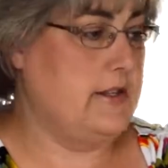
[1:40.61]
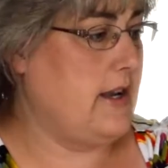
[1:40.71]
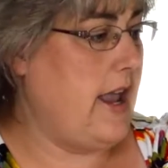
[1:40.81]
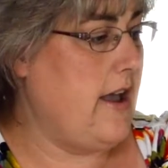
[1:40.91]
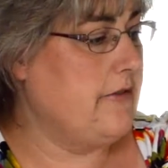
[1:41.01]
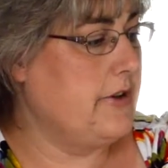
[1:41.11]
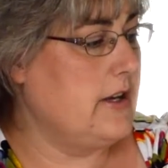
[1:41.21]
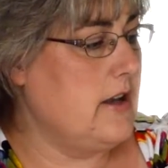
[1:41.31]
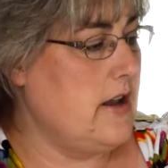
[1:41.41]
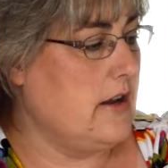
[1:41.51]
And I have
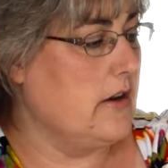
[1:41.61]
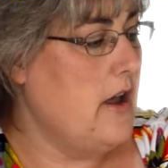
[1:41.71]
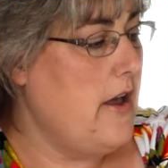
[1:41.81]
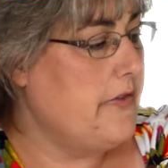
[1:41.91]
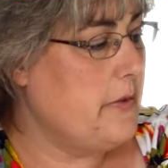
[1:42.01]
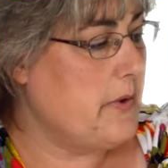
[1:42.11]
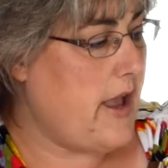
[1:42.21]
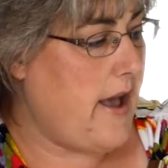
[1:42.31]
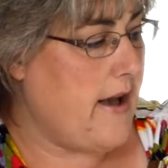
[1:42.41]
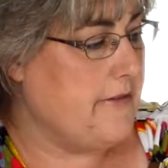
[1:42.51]
written here that we
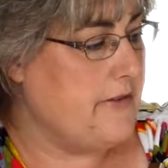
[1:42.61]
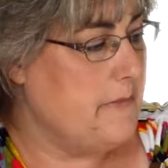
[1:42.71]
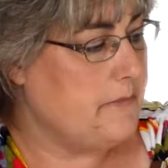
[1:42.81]
have